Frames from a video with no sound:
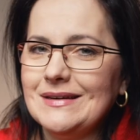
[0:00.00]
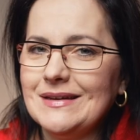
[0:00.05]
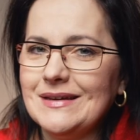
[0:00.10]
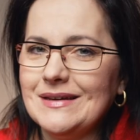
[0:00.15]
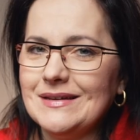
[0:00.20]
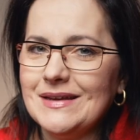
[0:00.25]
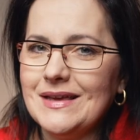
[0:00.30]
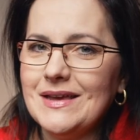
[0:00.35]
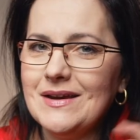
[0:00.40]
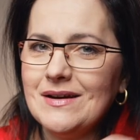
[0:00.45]

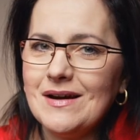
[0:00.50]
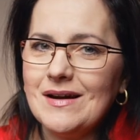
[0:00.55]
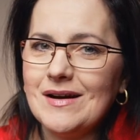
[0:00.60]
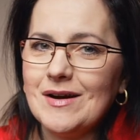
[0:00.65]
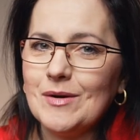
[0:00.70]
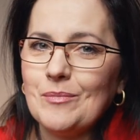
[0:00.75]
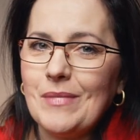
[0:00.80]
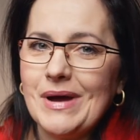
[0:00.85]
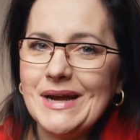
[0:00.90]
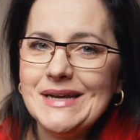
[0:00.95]
And here
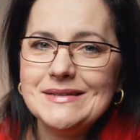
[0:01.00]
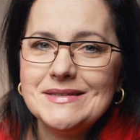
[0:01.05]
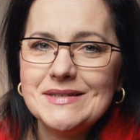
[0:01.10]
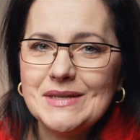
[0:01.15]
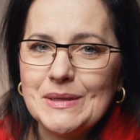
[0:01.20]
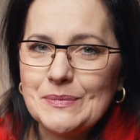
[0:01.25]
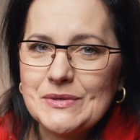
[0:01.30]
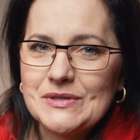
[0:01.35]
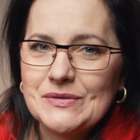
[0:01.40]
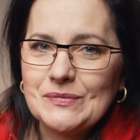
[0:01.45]
are my
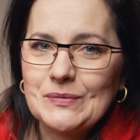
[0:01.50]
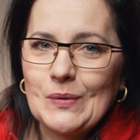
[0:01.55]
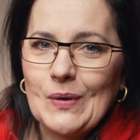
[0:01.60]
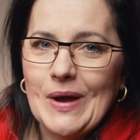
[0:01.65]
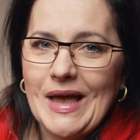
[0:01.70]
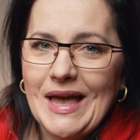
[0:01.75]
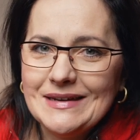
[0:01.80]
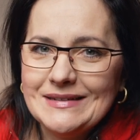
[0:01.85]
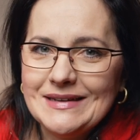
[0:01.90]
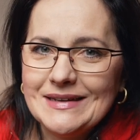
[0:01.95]
tips
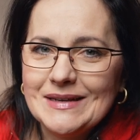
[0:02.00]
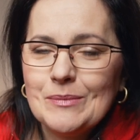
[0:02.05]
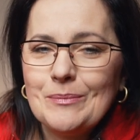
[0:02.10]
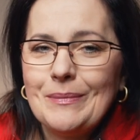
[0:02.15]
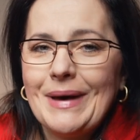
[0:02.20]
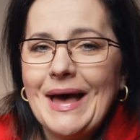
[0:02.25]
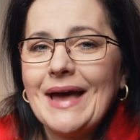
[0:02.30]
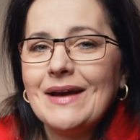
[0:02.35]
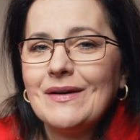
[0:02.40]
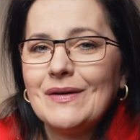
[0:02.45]
for adding
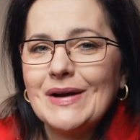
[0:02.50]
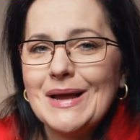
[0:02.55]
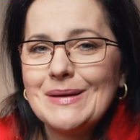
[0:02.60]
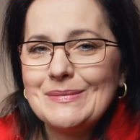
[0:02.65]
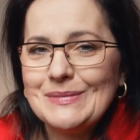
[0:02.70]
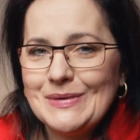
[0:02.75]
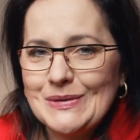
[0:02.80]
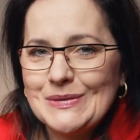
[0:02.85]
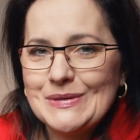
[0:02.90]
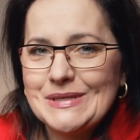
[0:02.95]

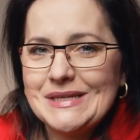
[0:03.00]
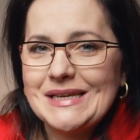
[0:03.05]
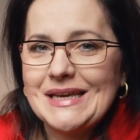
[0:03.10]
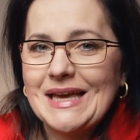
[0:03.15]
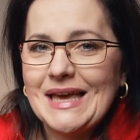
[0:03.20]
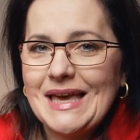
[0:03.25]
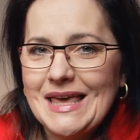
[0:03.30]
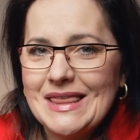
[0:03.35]
background music